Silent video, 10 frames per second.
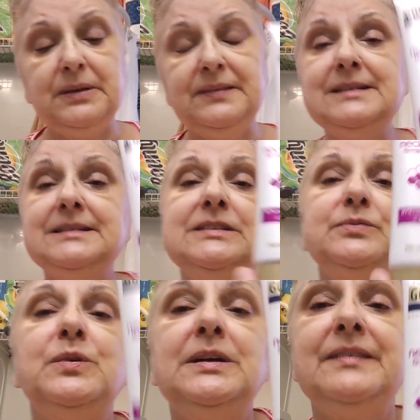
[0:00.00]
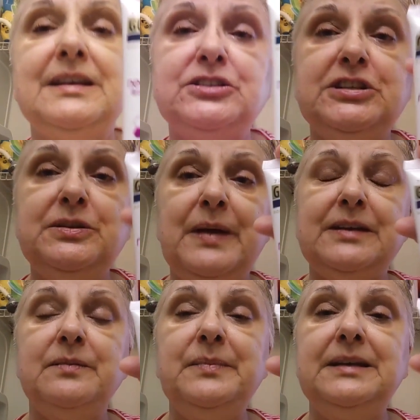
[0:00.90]
But this is one that she
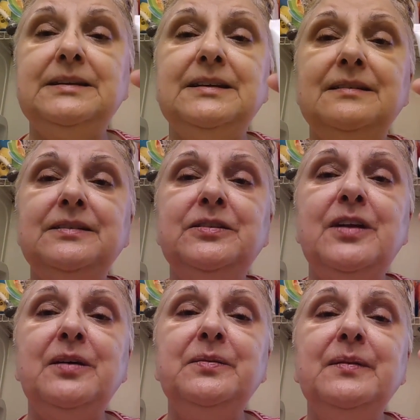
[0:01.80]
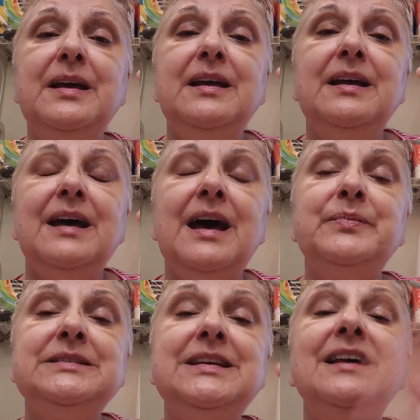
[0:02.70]
recommended, you know,
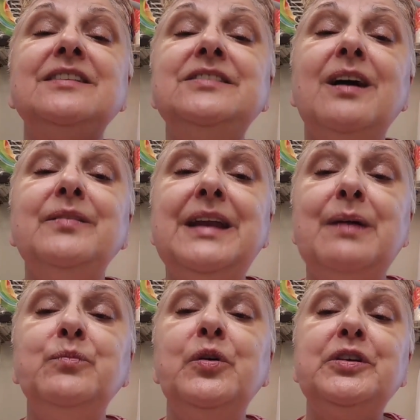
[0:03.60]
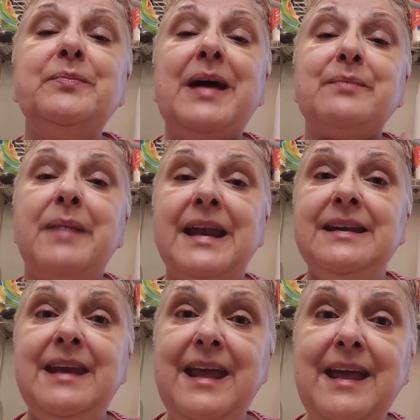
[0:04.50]
I've been telling y'all that I'm worried about my
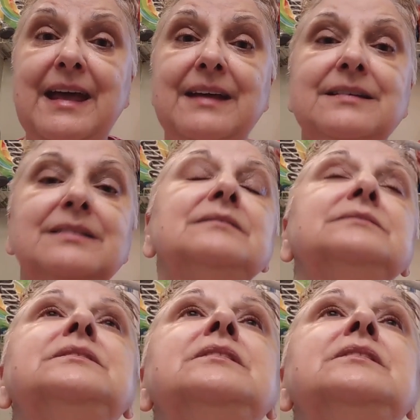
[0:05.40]
neck.